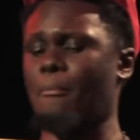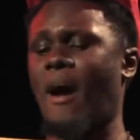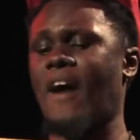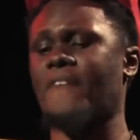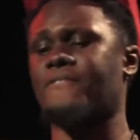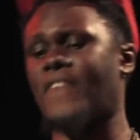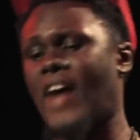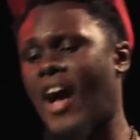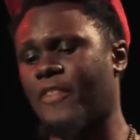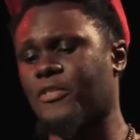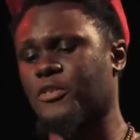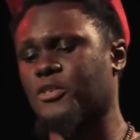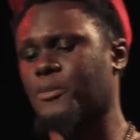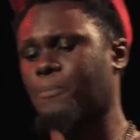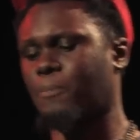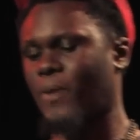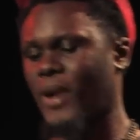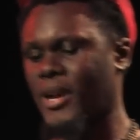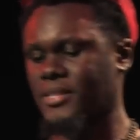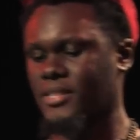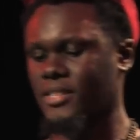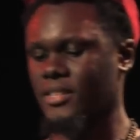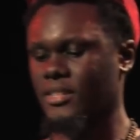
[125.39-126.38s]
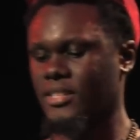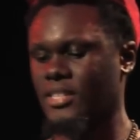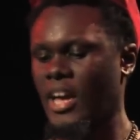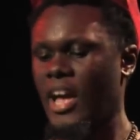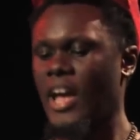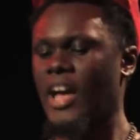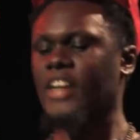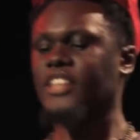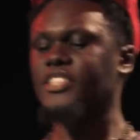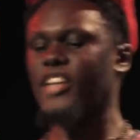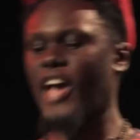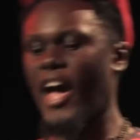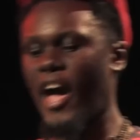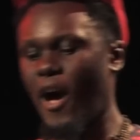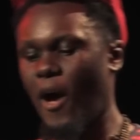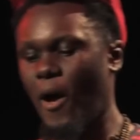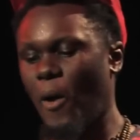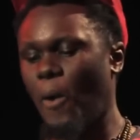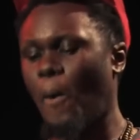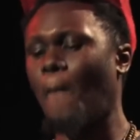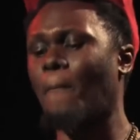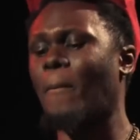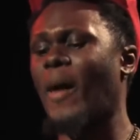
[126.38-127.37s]
it my father's presence.
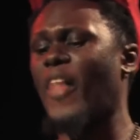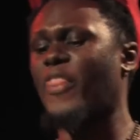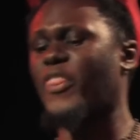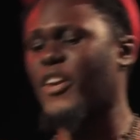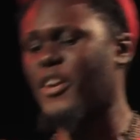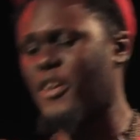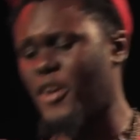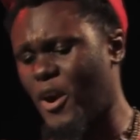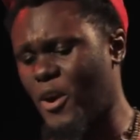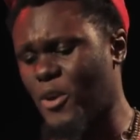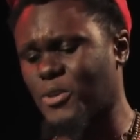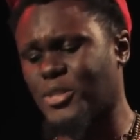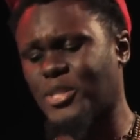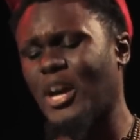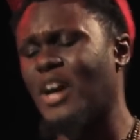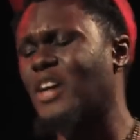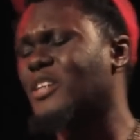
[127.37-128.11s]
Tell the nurse,